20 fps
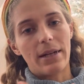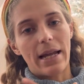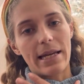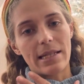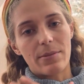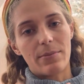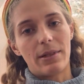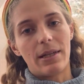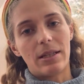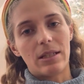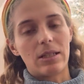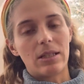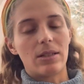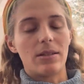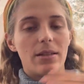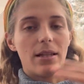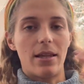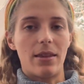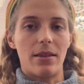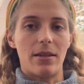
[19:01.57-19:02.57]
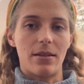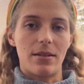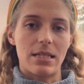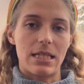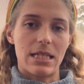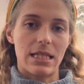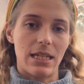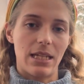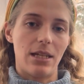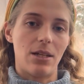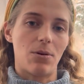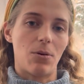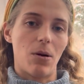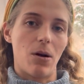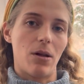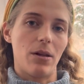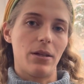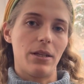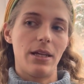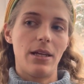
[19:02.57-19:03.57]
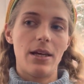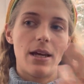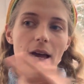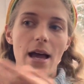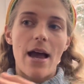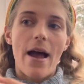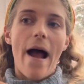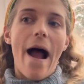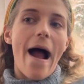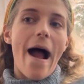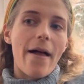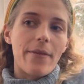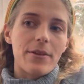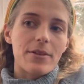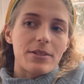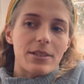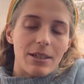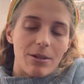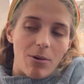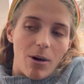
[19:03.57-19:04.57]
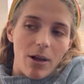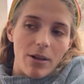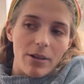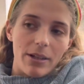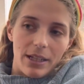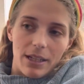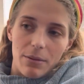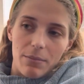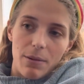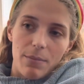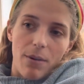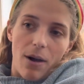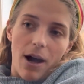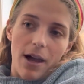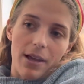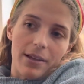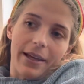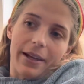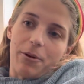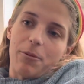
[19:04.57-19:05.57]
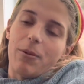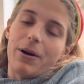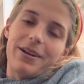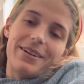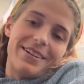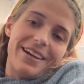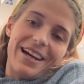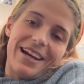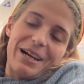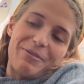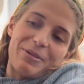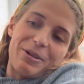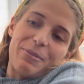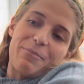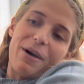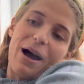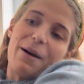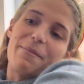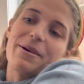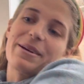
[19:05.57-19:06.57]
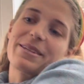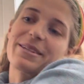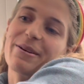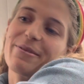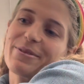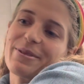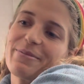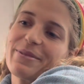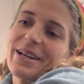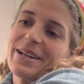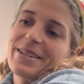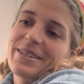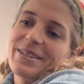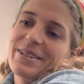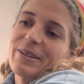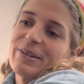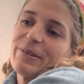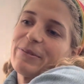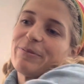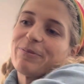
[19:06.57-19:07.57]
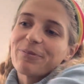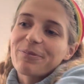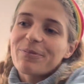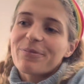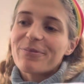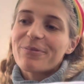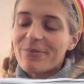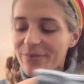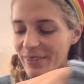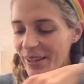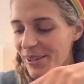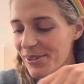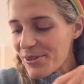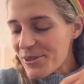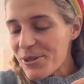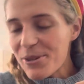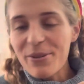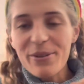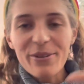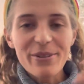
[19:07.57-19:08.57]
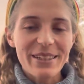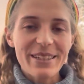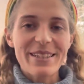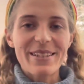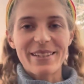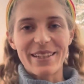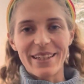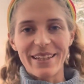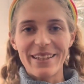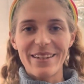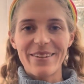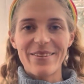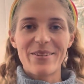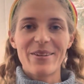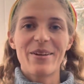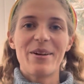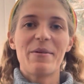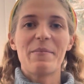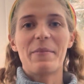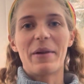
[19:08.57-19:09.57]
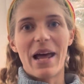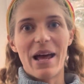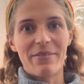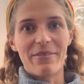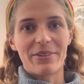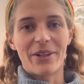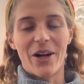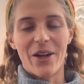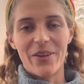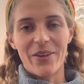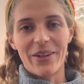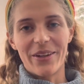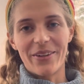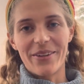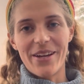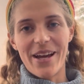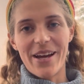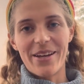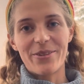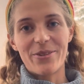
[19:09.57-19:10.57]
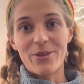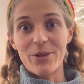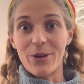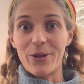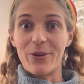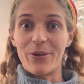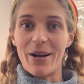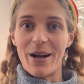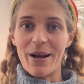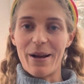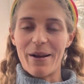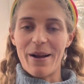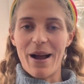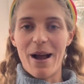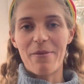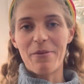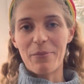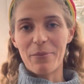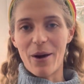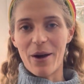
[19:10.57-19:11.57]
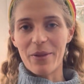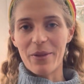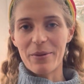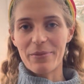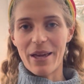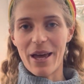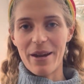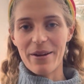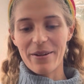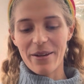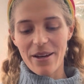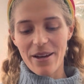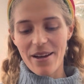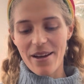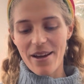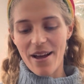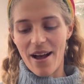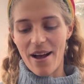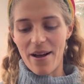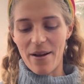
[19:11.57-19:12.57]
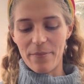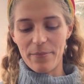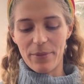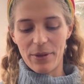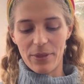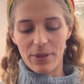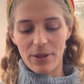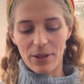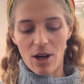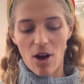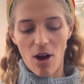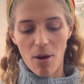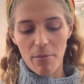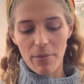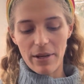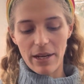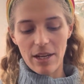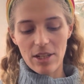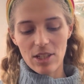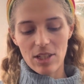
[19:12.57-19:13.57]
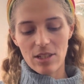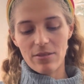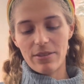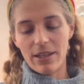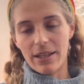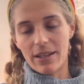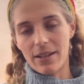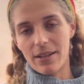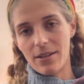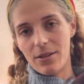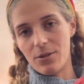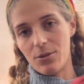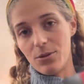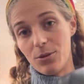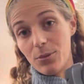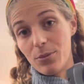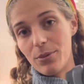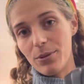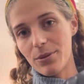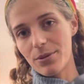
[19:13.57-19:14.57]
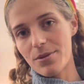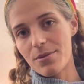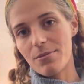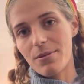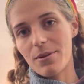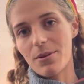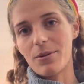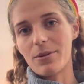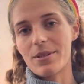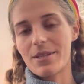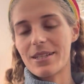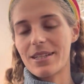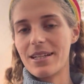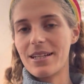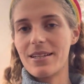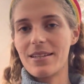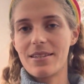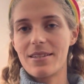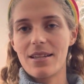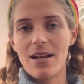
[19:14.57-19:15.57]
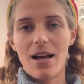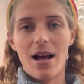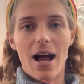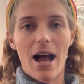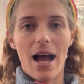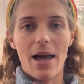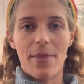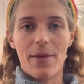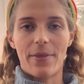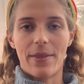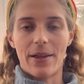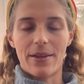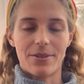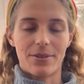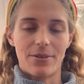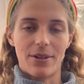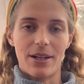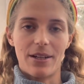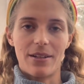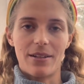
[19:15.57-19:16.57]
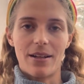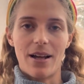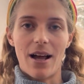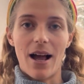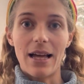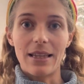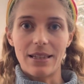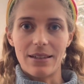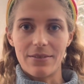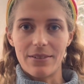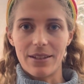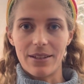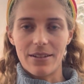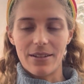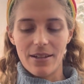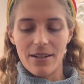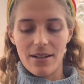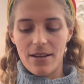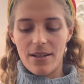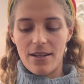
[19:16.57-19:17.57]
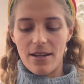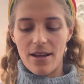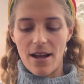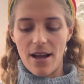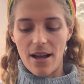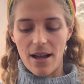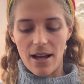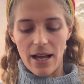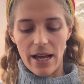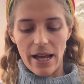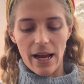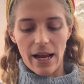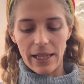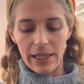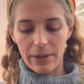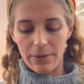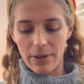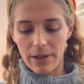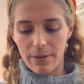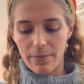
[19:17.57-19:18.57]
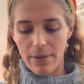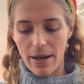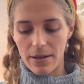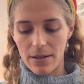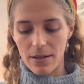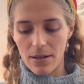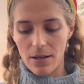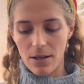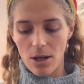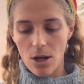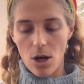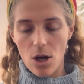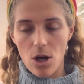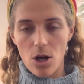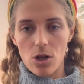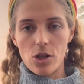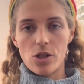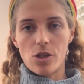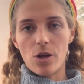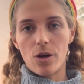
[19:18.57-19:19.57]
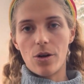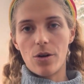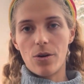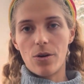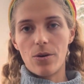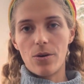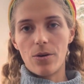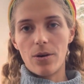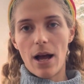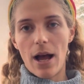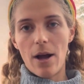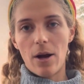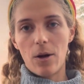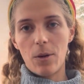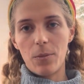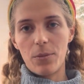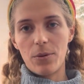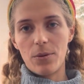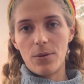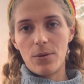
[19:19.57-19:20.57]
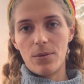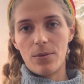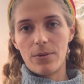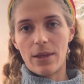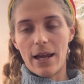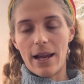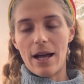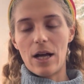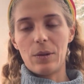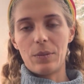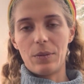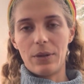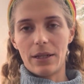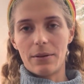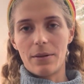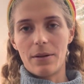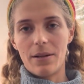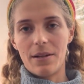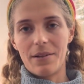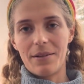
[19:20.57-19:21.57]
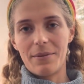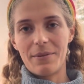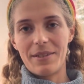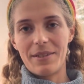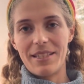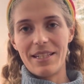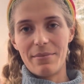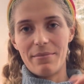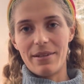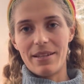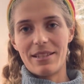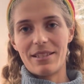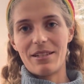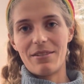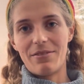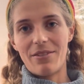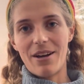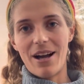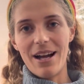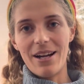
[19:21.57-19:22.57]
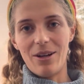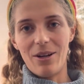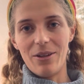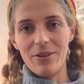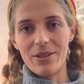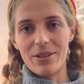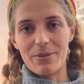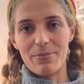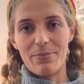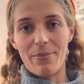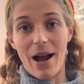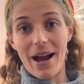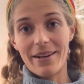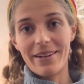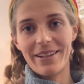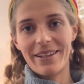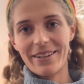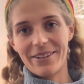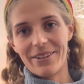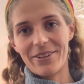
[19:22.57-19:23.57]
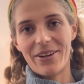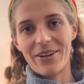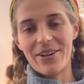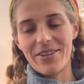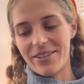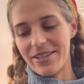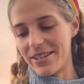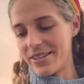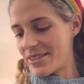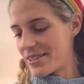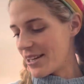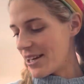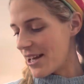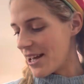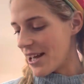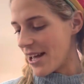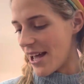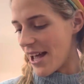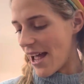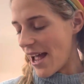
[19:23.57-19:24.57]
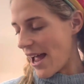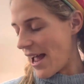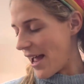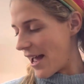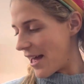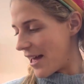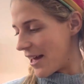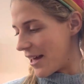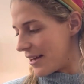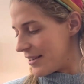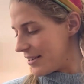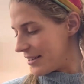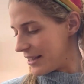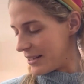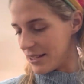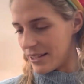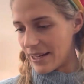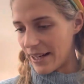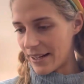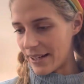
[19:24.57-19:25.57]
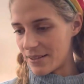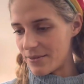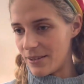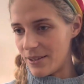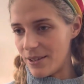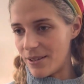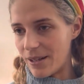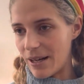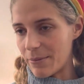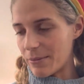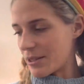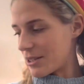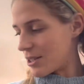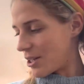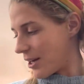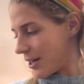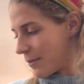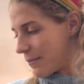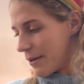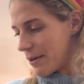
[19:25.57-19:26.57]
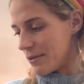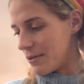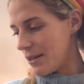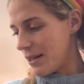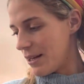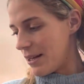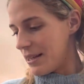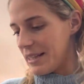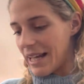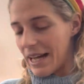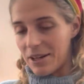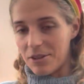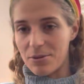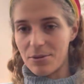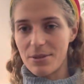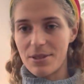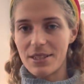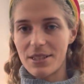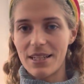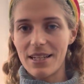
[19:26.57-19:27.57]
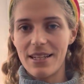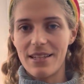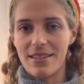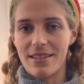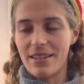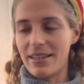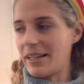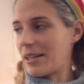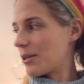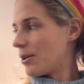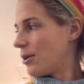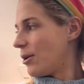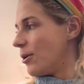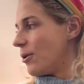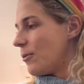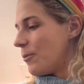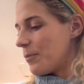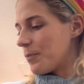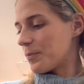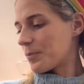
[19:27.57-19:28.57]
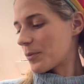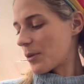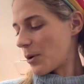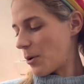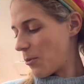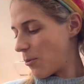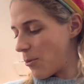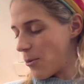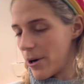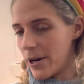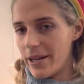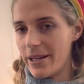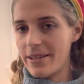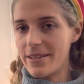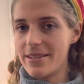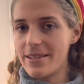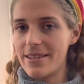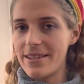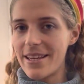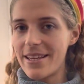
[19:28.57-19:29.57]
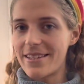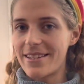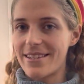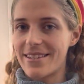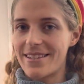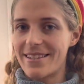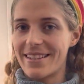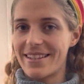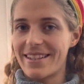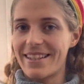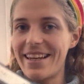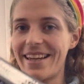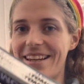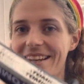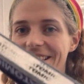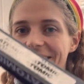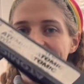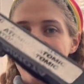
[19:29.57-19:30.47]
as a beginner than the ski quality. And the ski quality can be bought. Like one day I'm going to buy myself some nice touring skis, but I haven't gotten there yet, so I haven't bought them yet. But the combination of like new boots with old skis, I think that's great. I love it. I highly recommend. So I hope that helped like demystify all this binding craziness. And in the next video, I'm going to talk about the actual skis and like, what is this skin